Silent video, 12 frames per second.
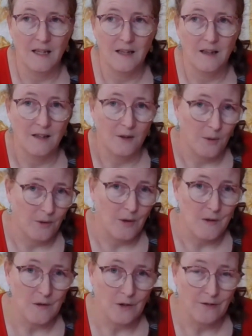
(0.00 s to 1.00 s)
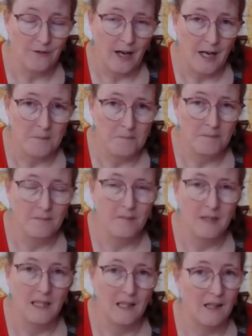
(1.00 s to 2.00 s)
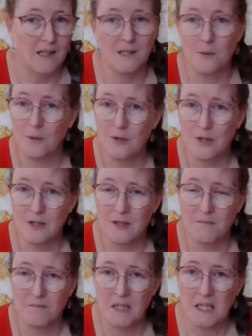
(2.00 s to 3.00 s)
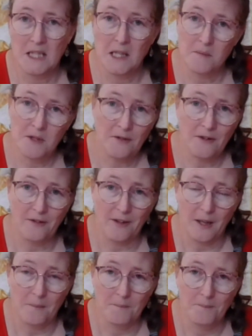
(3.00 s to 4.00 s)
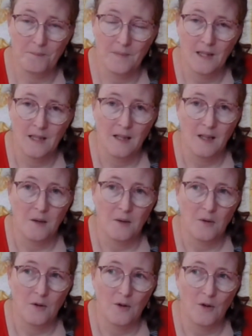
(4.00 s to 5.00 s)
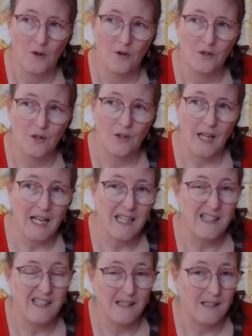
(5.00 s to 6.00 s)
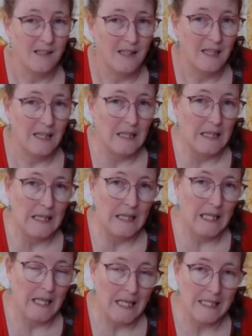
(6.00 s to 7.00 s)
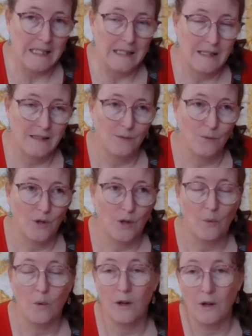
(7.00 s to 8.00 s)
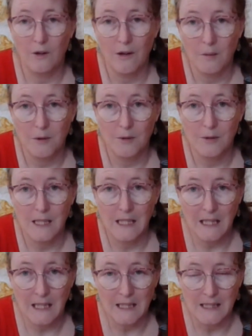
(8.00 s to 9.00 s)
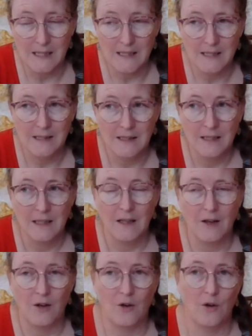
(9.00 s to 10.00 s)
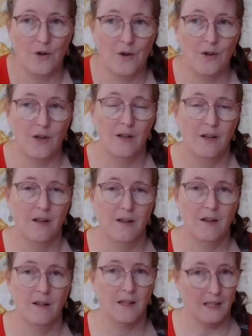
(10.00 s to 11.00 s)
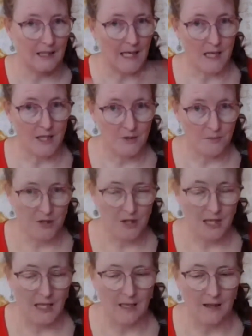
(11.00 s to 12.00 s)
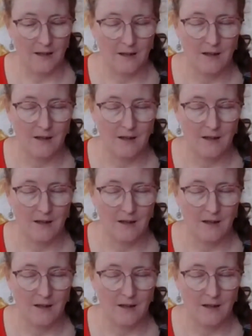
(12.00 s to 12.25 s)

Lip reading: The quilt goes on the frame, it gets quilted, and it comes off the frame. So that is, in essence, what long arm quilting is on the large machine.